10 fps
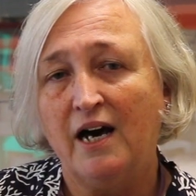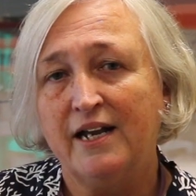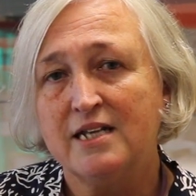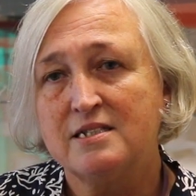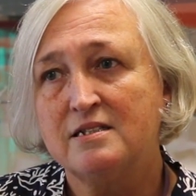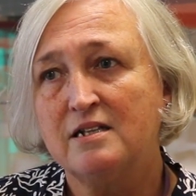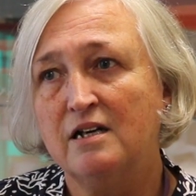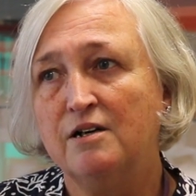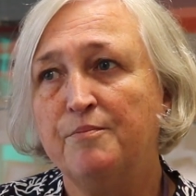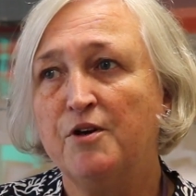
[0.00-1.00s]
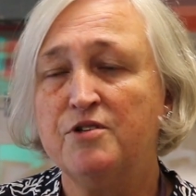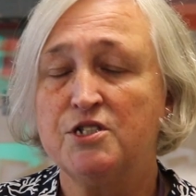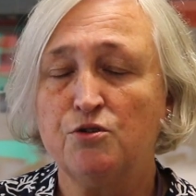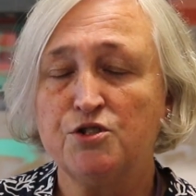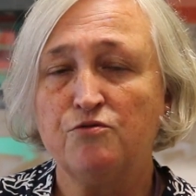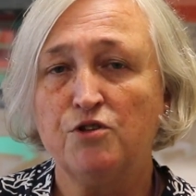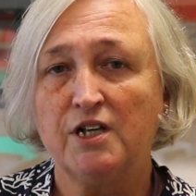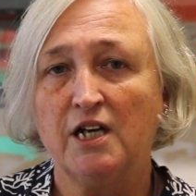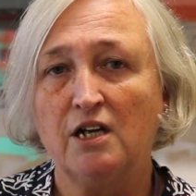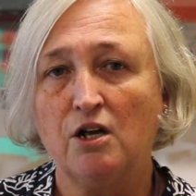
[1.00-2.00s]
And as um, a result of
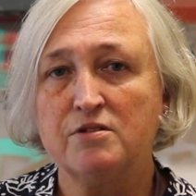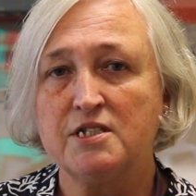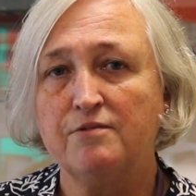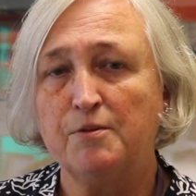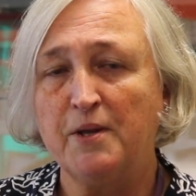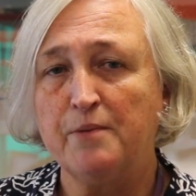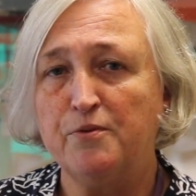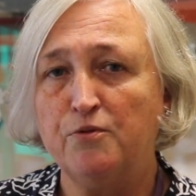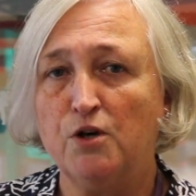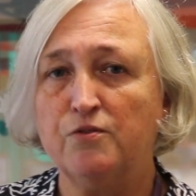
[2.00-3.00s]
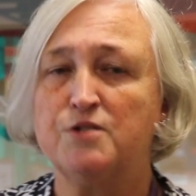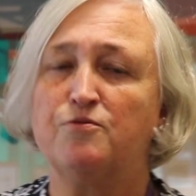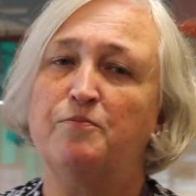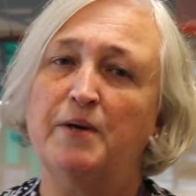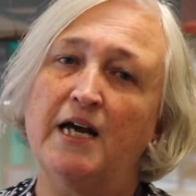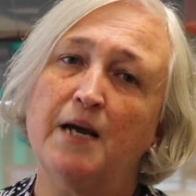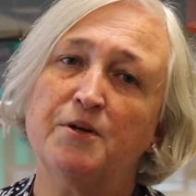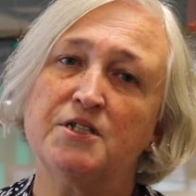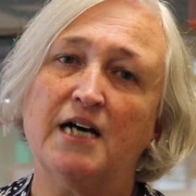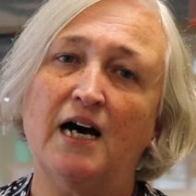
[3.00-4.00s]
working closely with Blackburn Rovers, we've been
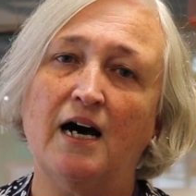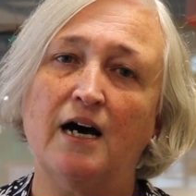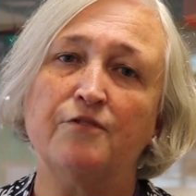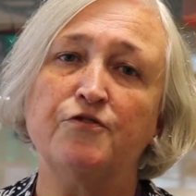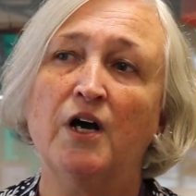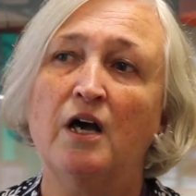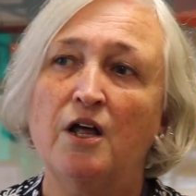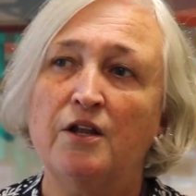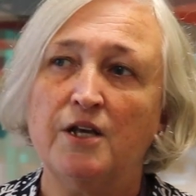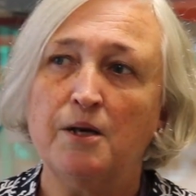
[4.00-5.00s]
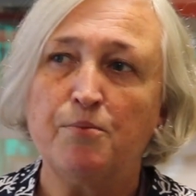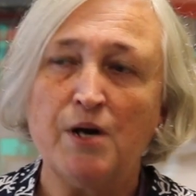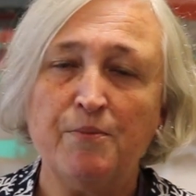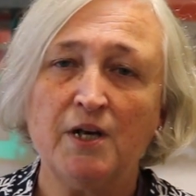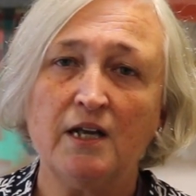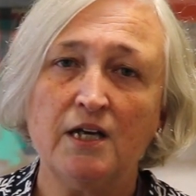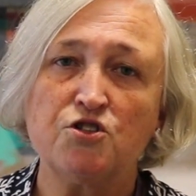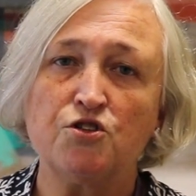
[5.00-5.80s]
able to have the Premier League